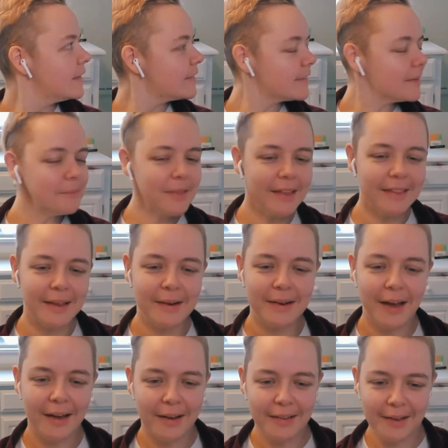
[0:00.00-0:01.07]
it something that
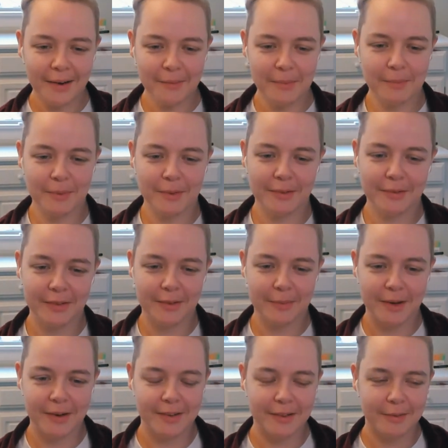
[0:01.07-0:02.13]
not a lot of people have
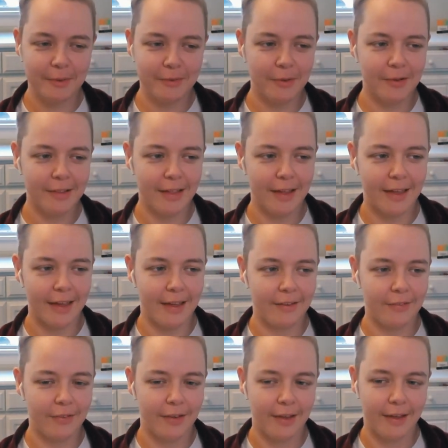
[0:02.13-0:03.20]
experienced before? Like
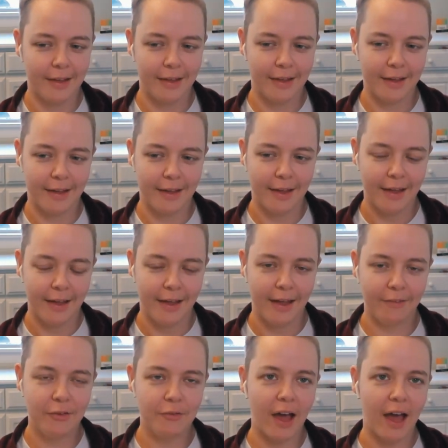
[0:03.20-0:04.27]
if you,
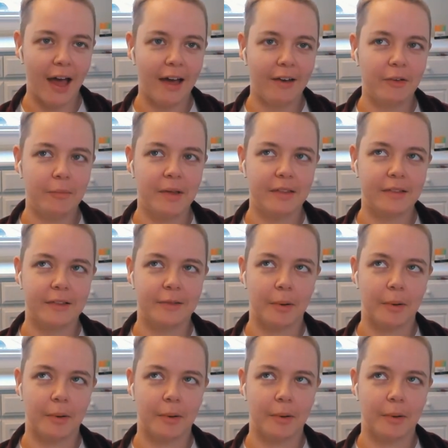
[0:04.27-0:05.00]
if you have a business